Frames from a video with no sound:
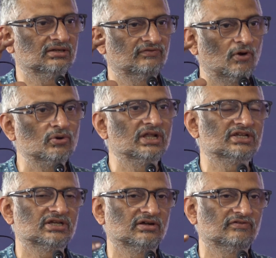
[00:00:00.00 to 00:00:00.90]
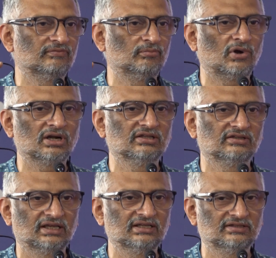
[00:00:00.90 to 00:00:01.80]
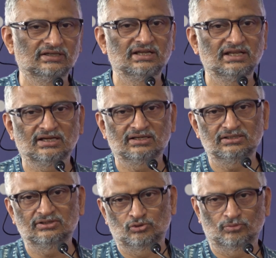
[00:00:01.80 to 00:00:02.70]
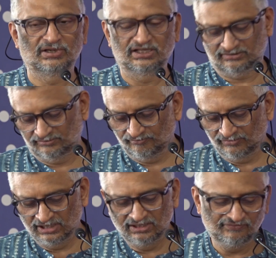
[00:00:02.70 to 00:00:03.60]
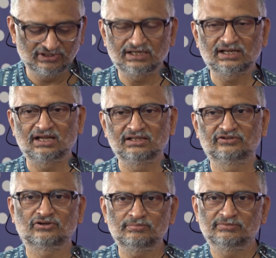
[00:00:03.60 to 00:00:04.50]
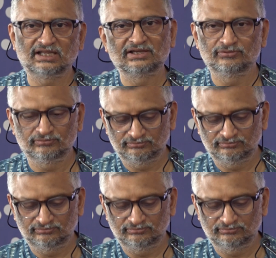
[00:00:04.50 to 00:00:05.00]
foundation of modern science in India took place. With that, I will stop. Thank you.